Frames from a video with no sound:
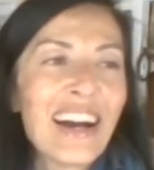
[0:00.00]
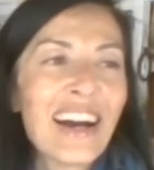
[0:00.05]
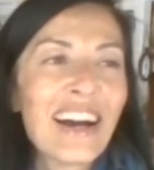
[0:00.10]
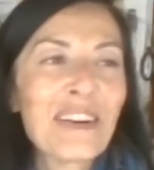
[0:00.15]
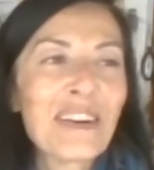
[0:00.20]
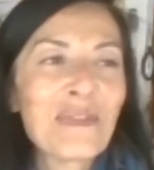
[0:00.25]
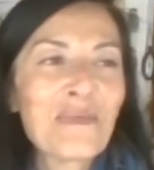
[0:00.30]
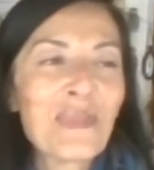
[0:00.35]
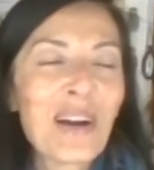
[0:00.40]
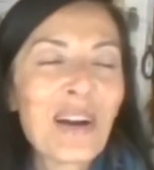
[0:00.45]

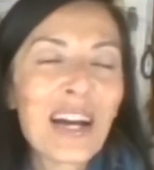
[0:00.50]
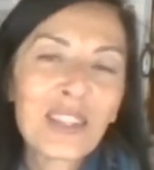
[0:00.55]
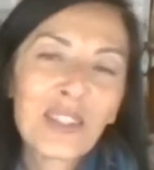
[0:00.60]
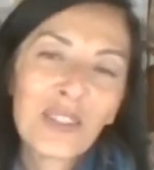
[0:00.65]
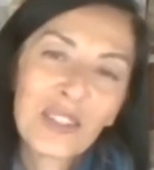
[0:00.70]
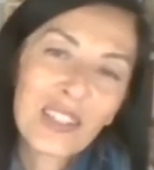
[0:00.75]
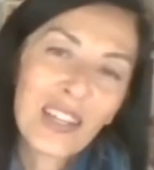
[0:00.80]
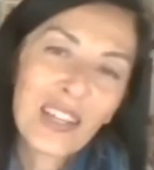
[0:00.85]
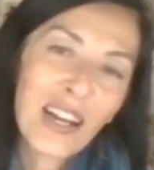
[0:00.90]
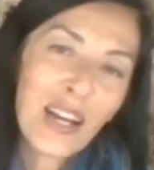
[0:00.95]
At
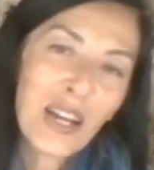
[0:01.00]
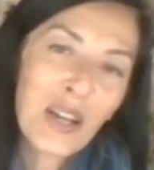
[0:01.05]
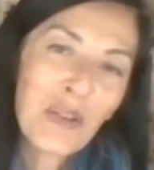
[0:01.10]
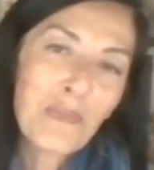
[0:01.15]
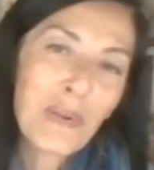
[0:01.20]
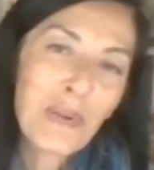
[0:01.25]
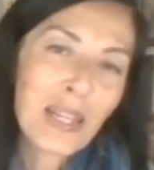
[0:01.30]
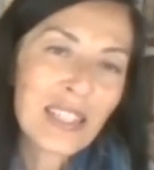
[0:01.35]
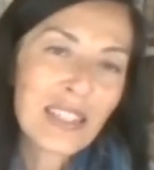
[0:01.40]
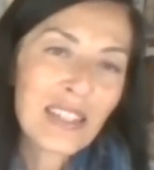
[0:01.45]
the time,
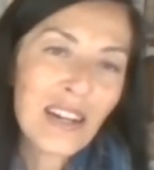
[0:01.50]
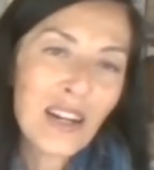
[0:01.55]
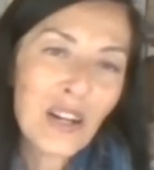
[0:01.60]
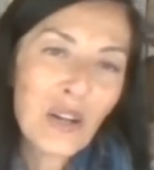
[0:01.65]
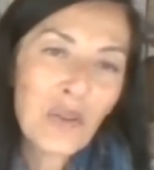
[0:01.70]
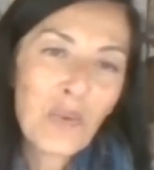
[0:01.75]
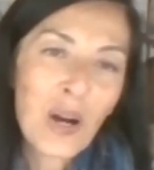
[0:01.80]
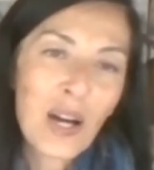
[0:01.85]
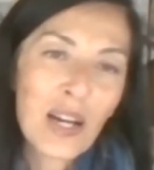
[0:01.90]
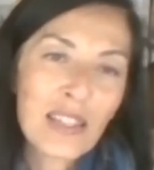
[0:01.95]

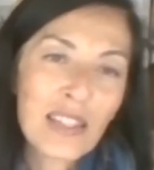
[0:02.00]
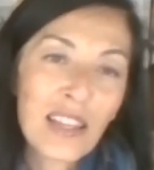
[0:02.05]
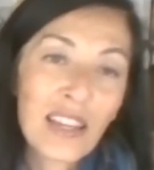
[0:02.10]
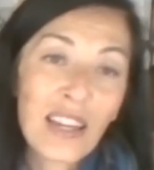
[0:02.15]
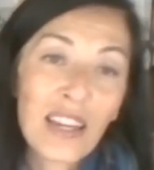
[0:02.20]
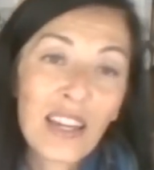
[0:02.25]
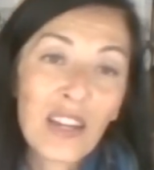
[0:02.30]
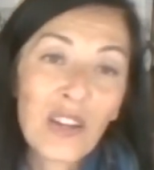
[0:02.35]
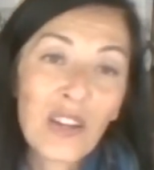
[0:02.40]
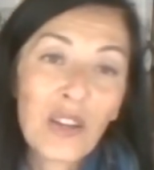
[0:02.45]
Pascal was
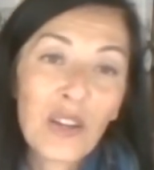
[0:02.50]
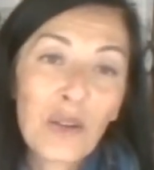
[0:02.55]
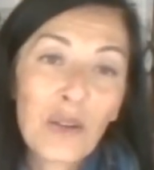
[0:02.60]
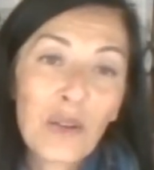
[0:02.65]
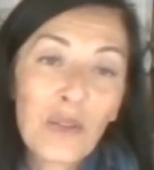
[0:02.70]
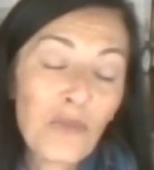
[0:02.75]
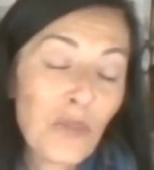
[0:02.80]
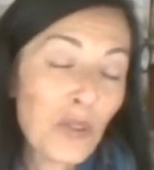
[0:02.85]
a